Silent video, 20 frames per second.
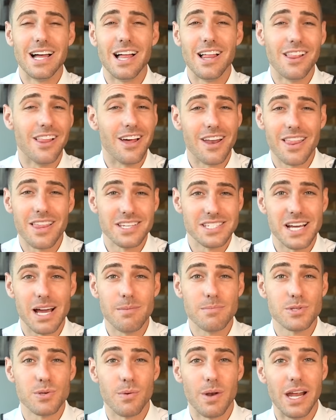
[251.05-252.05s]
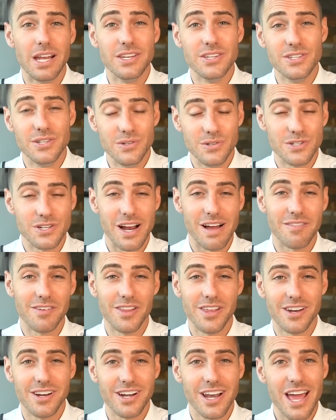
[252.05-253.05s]
lot of the times when I do
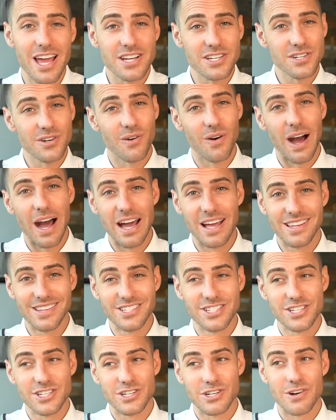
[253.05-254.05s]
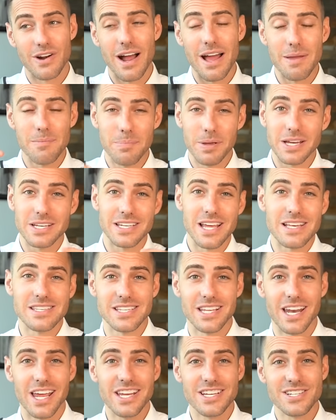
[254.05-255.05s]
travel international, I try and pick
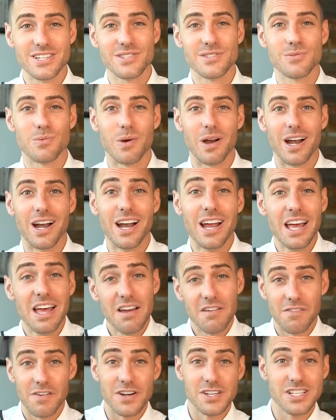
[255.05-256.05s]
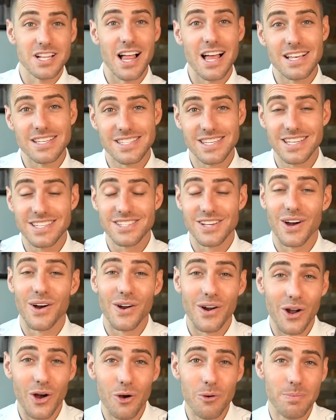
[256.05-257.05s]
destinations where first class seats
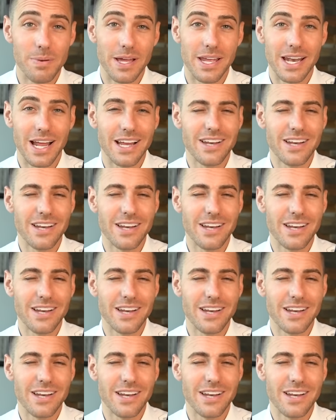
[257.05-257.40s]
are open.